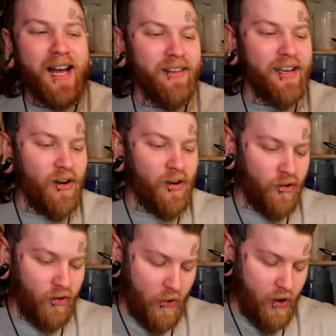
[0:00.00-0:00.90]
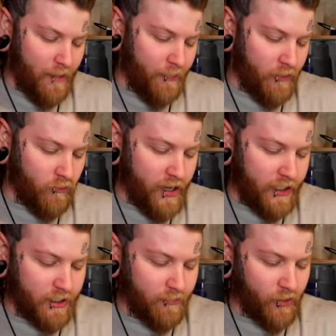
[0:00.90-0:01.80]
finally all grown up and
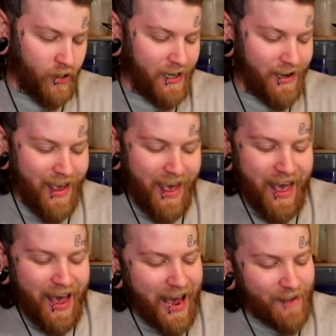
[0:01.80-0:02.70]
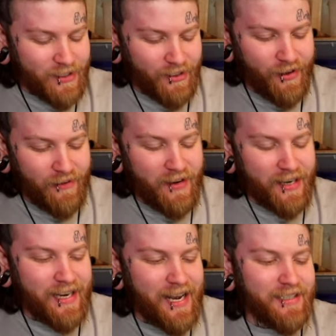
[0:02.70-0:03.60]
ready to breed absolutely
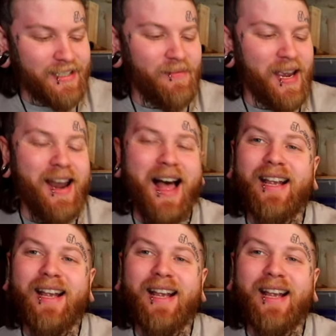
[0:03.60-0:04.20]
fantastic, man.